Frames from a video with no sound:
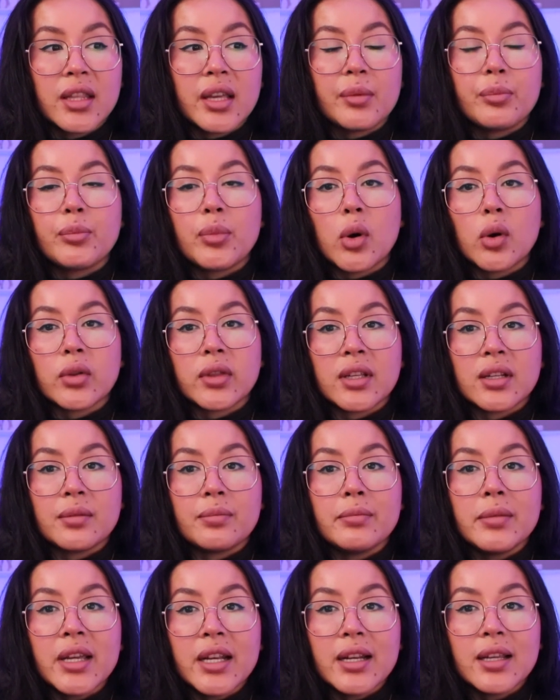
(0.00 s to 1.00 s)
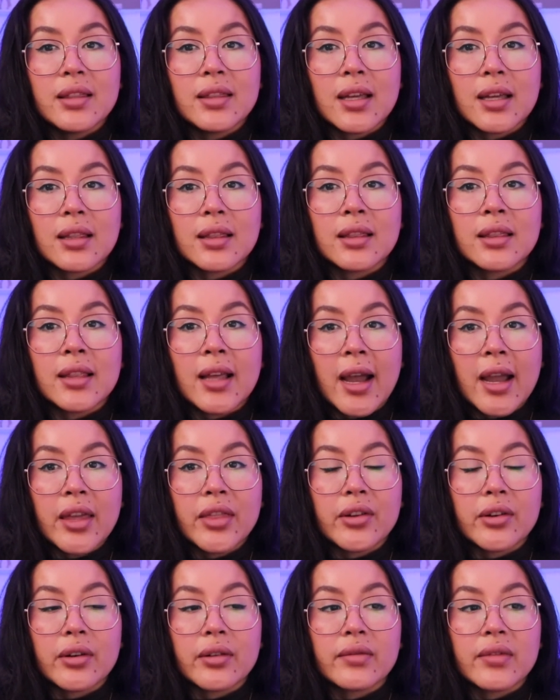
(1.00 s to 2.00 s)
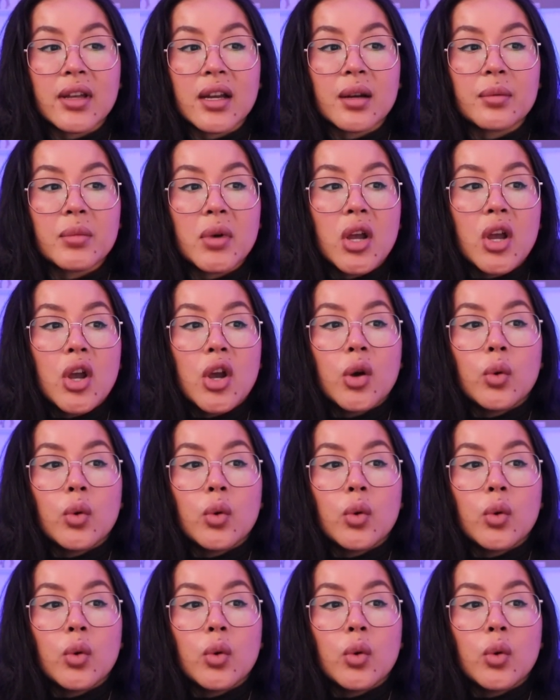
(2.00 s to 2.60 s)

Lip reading: they both admitted that neither of them